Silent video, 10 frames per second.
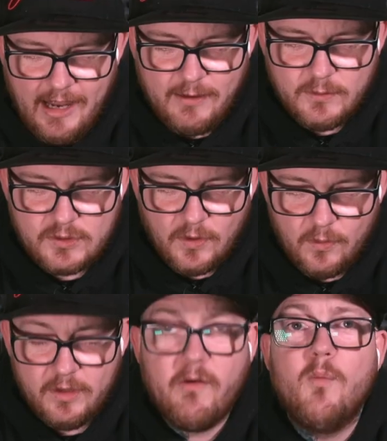I was
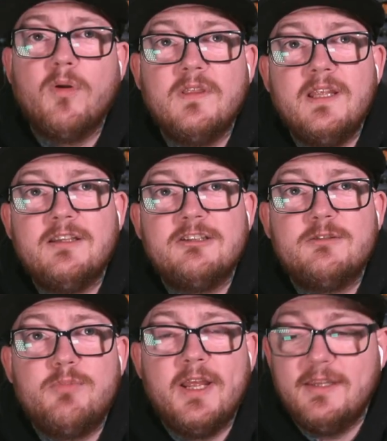told if I wanted to
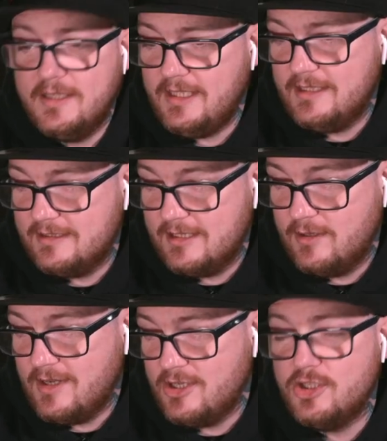spread the needles
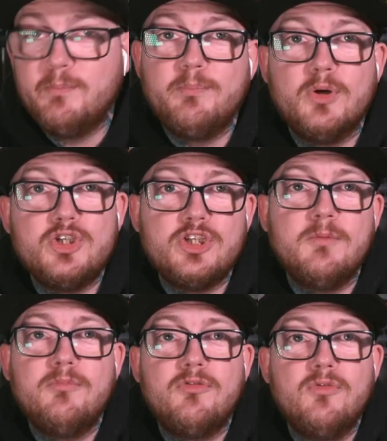out, I should push
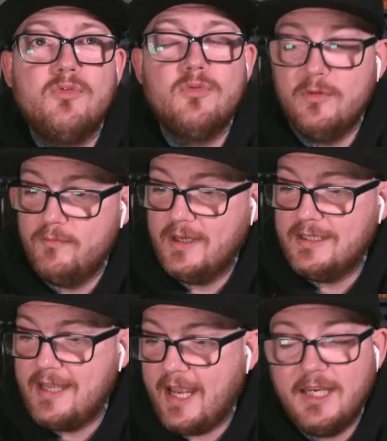them through my
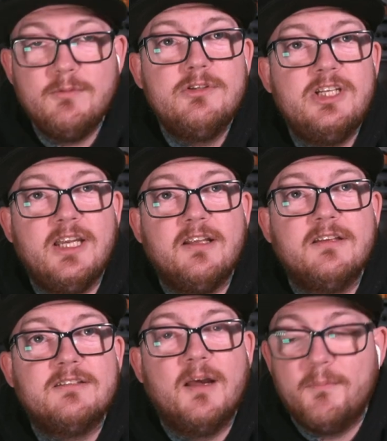denim
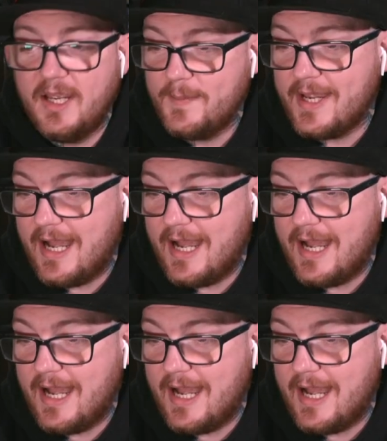jeans by my